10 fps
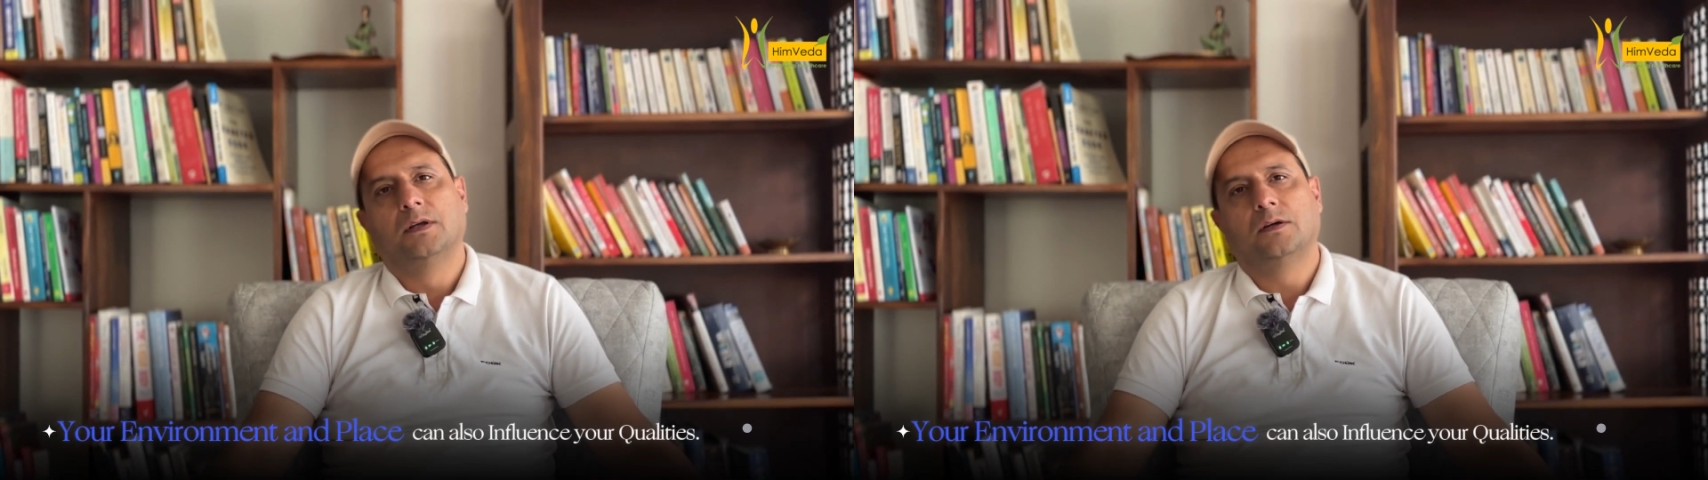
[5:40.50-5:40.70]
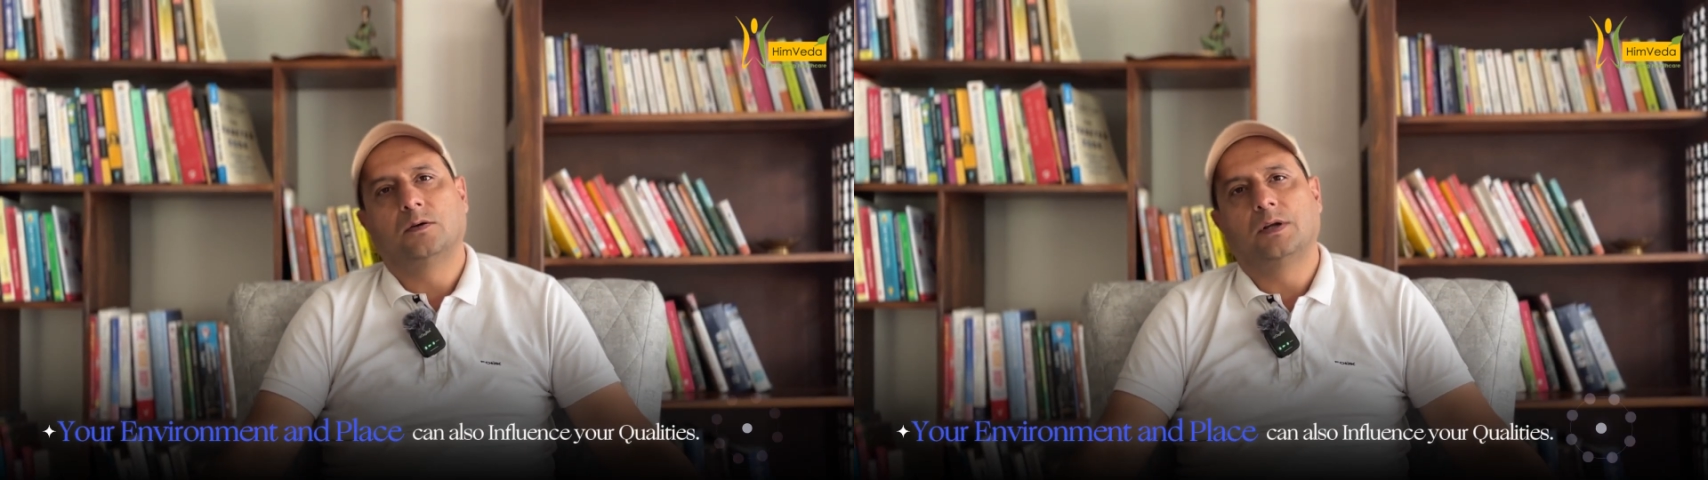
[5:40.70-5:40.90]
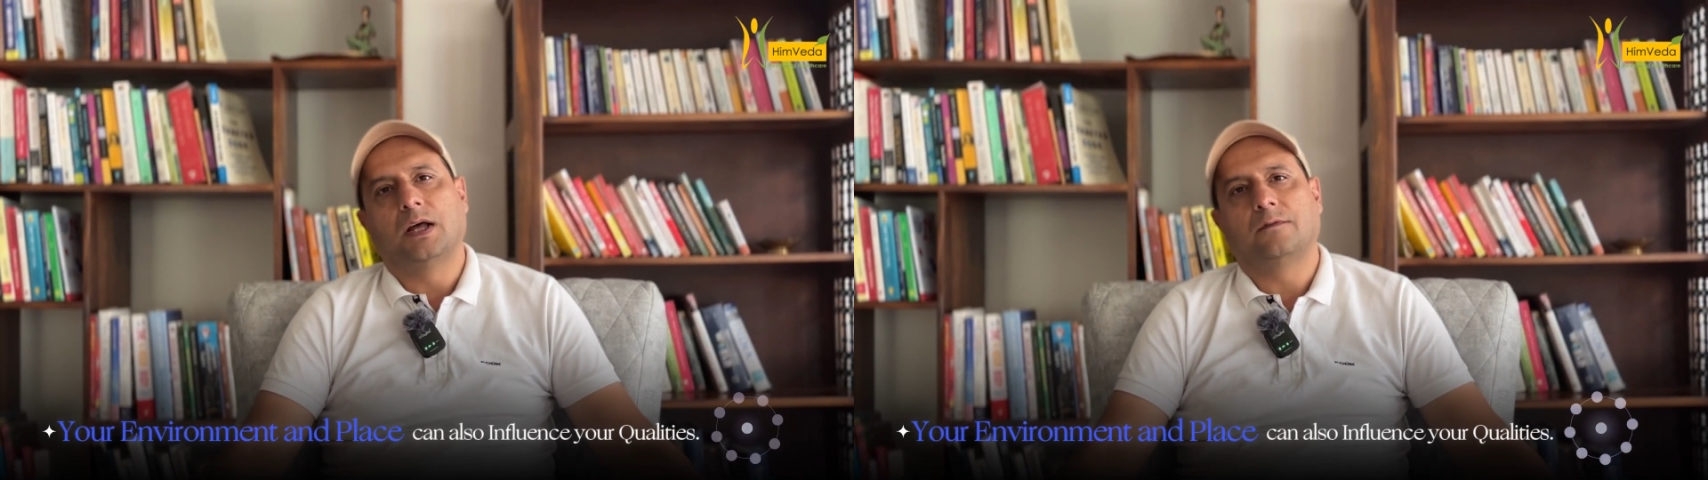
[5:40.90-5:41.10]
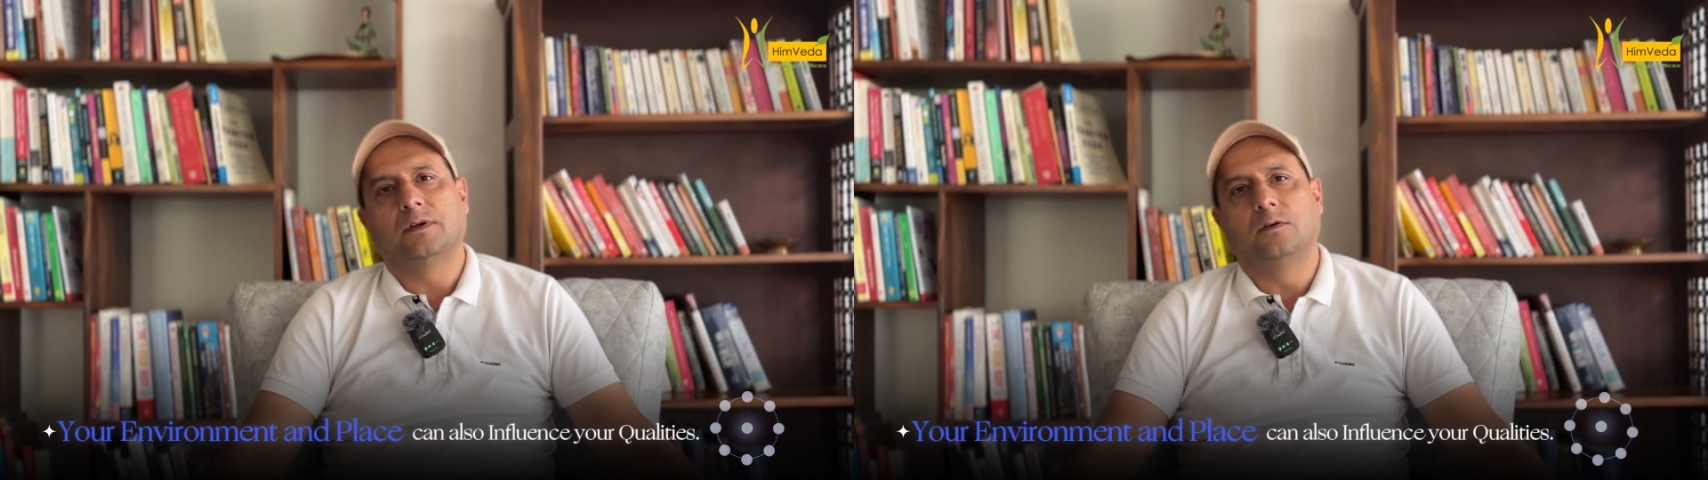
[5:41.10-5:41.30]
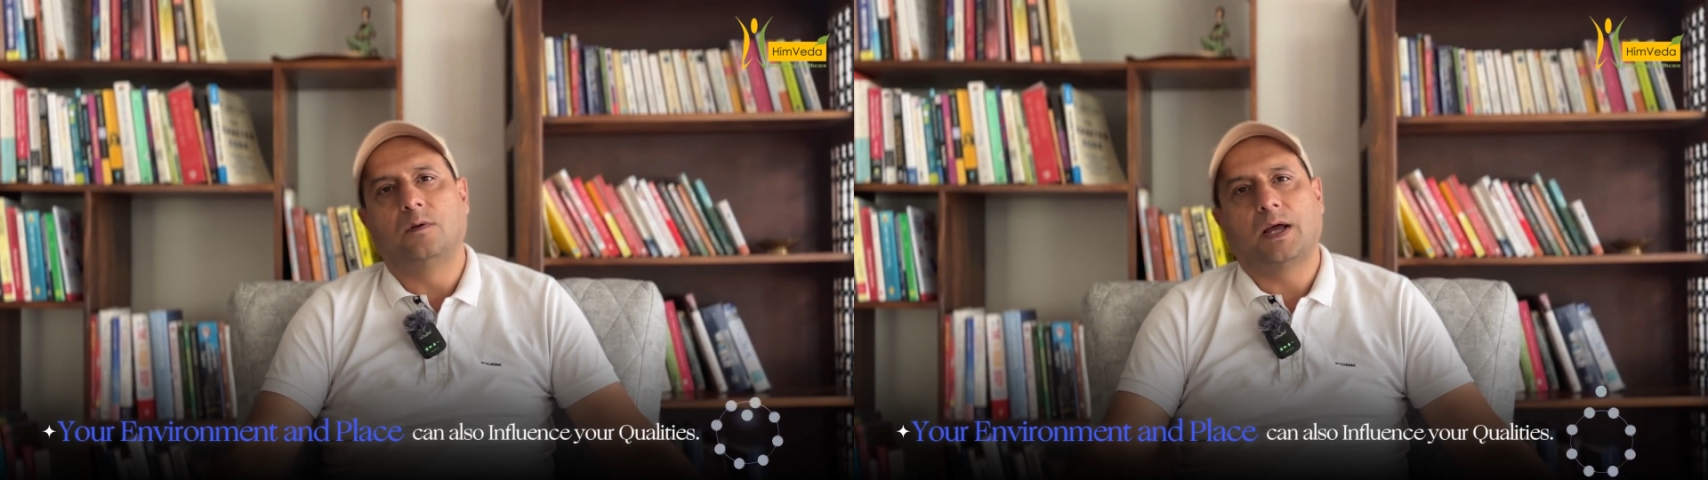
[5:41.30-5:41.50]
could have a
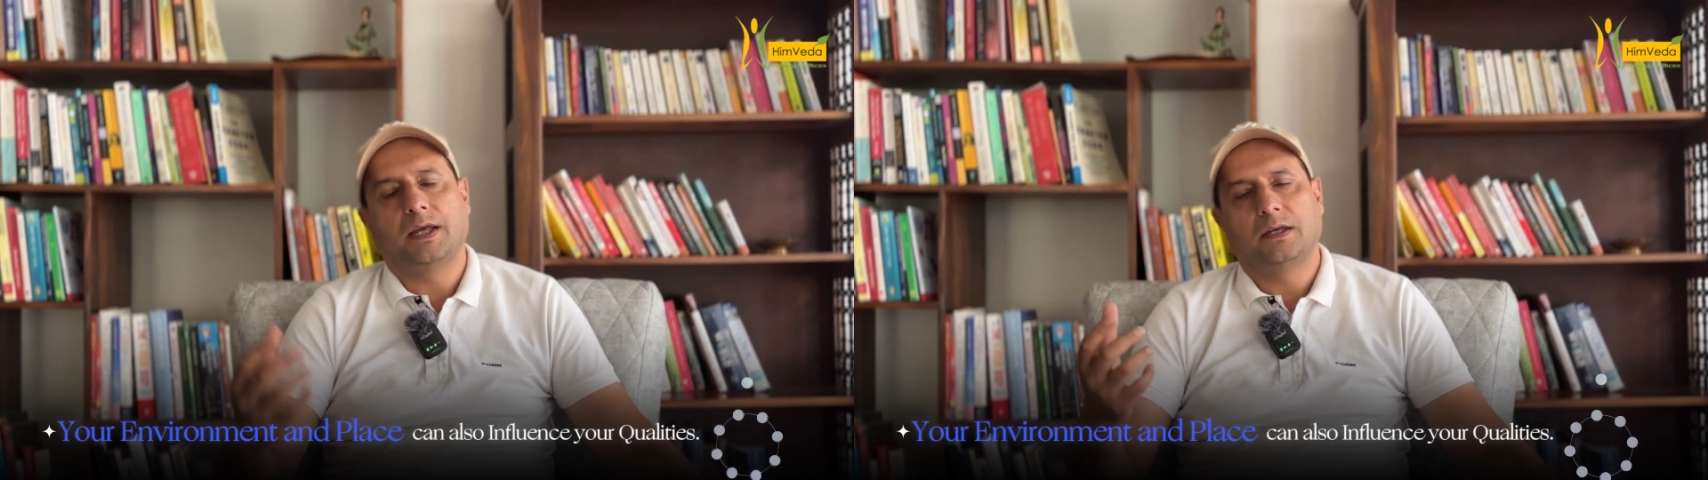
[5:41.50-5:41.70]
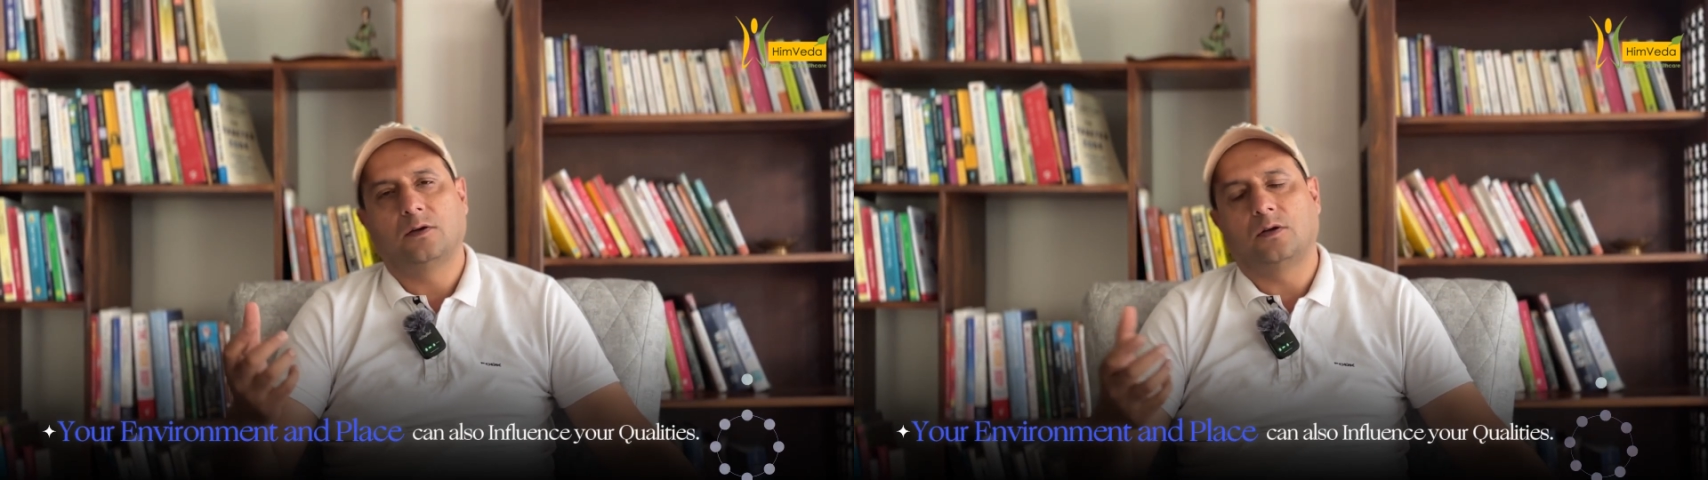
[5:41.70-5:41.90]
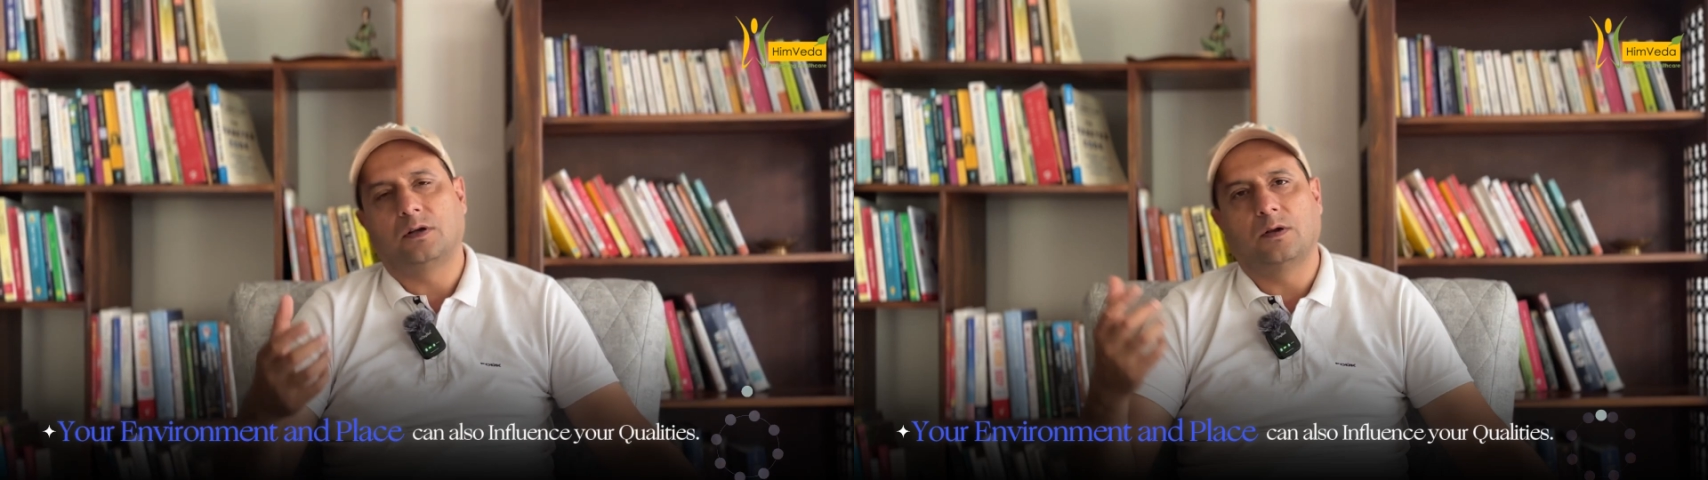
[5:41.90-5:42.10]
drying or